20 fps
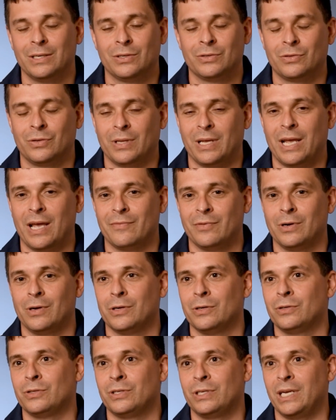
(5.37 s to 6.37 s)
so they have an
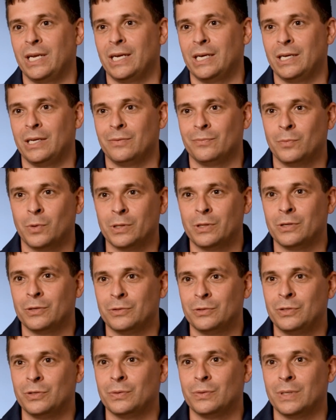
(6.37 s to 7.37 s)
understanding of what they're
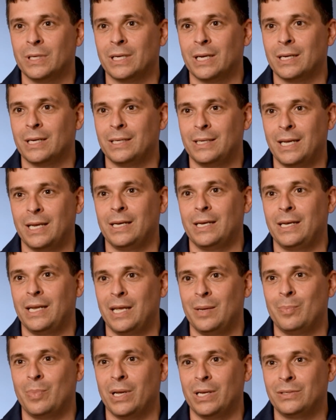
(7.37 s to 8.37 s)
doing on a
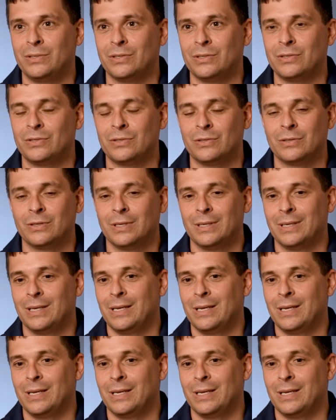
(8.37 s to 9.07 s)
day-to-day basis